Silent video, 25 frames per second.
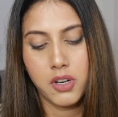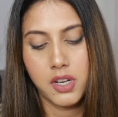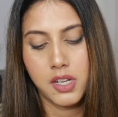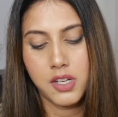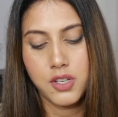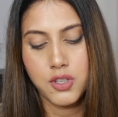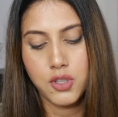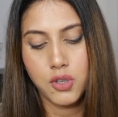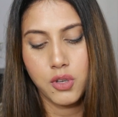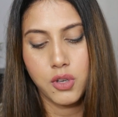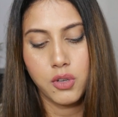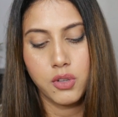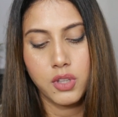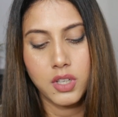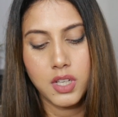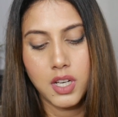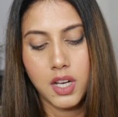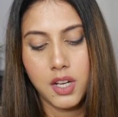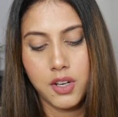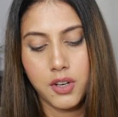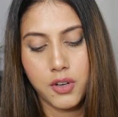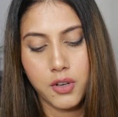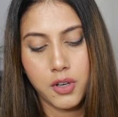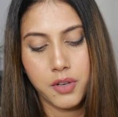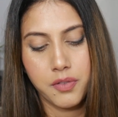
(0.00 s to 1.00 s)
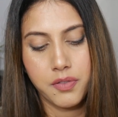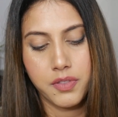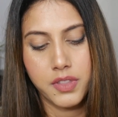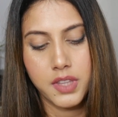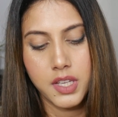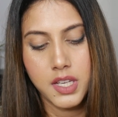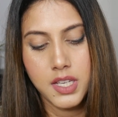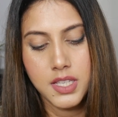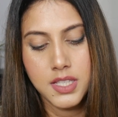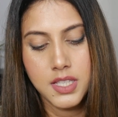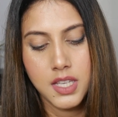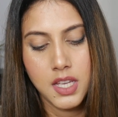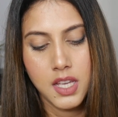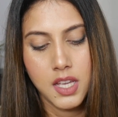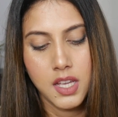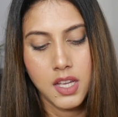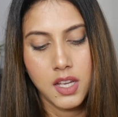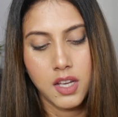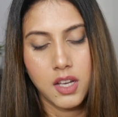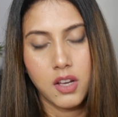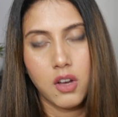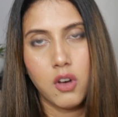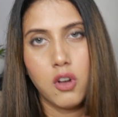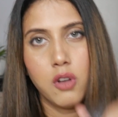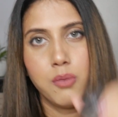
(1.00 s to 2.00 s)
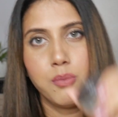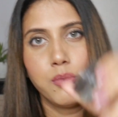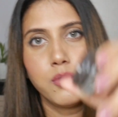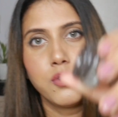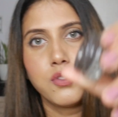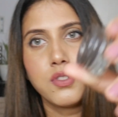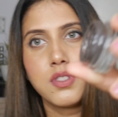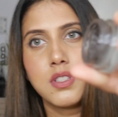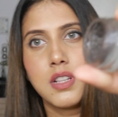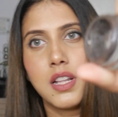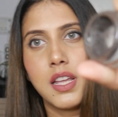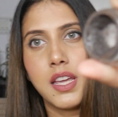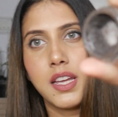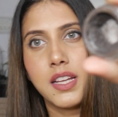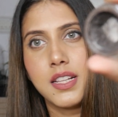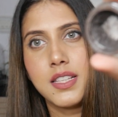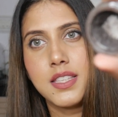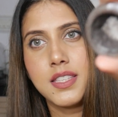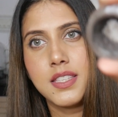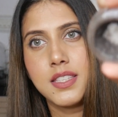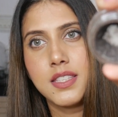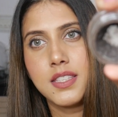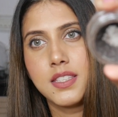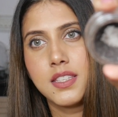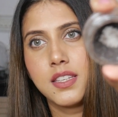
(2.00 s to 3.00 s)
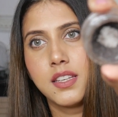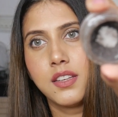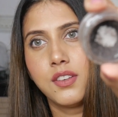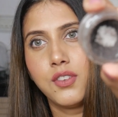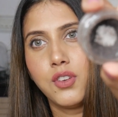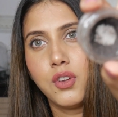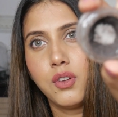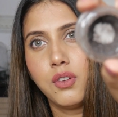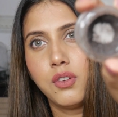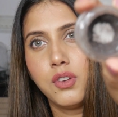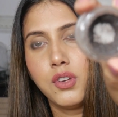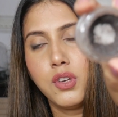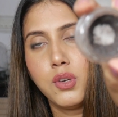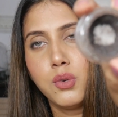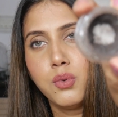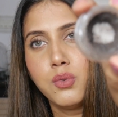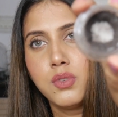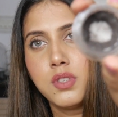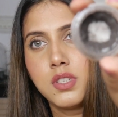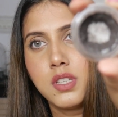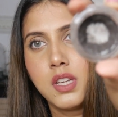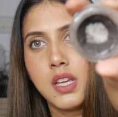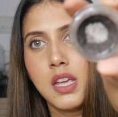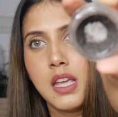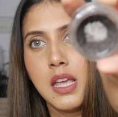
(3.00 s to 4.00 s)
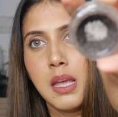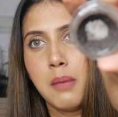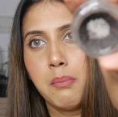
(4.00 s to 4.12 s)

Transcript: I'll show you the color of this, almost like it's used,